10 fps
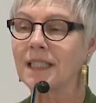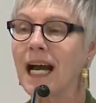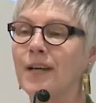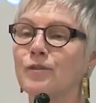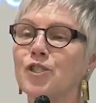
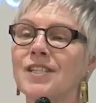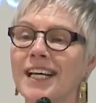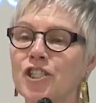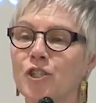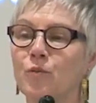
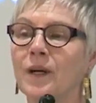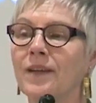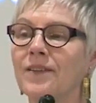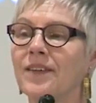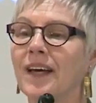conversation
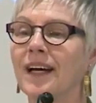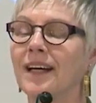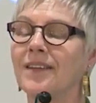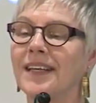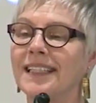with
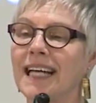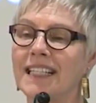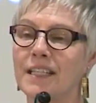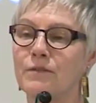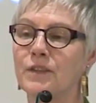the
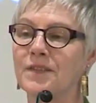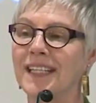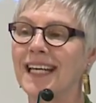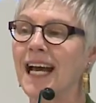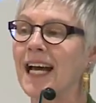
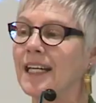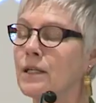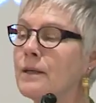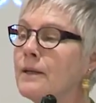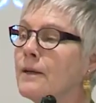1959
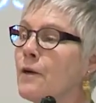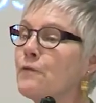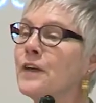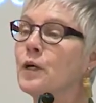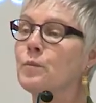
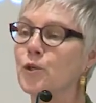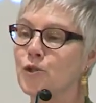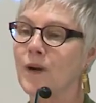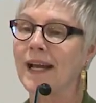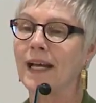film
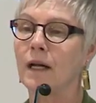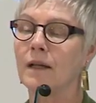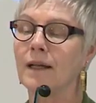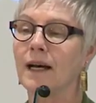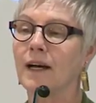
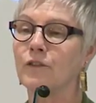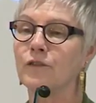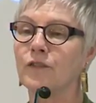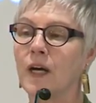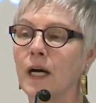portrayal of
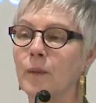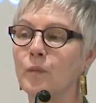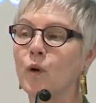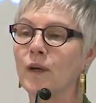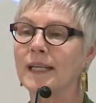
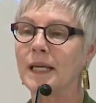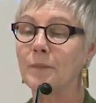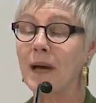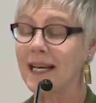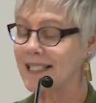Porgy
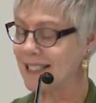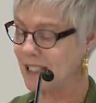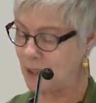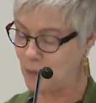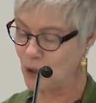by
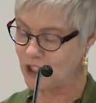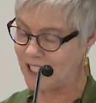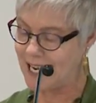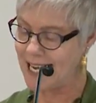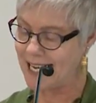Sidney
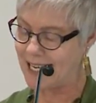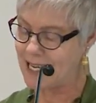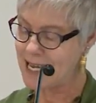Poitier.